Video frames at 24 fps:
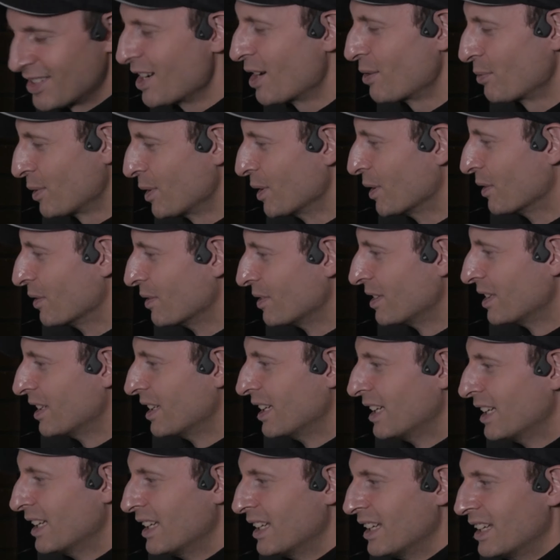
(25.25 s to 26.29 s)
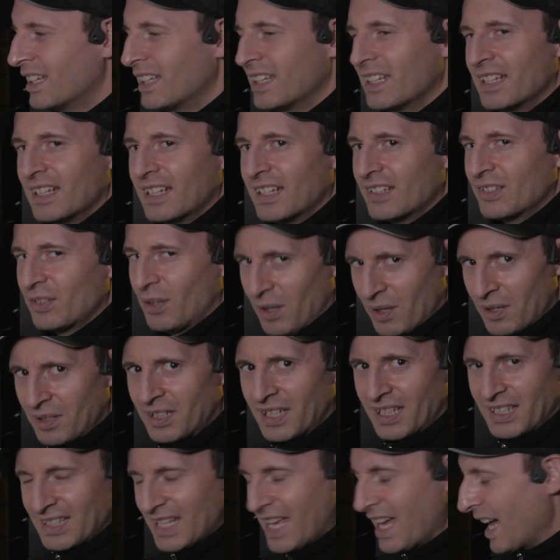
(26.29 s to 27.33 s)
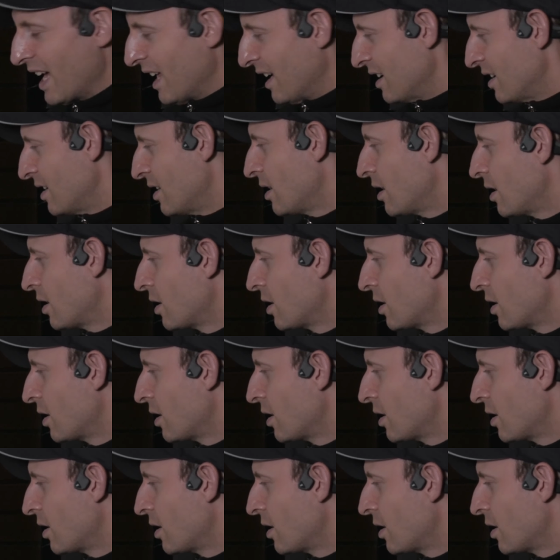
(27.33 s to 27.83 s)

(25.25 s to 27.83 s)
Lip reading: not real. So I don't like that.